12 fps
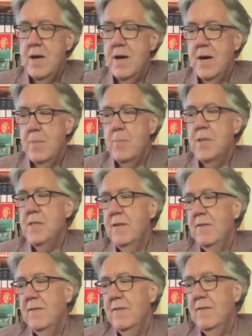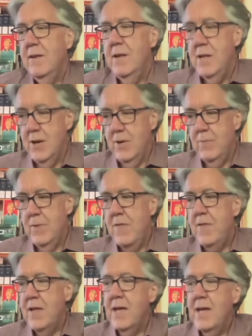But this, I
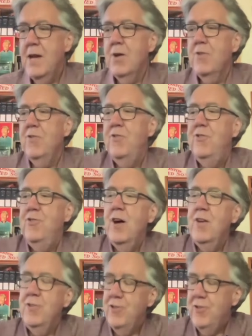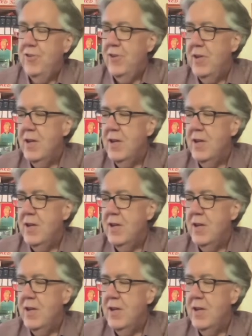think he looks just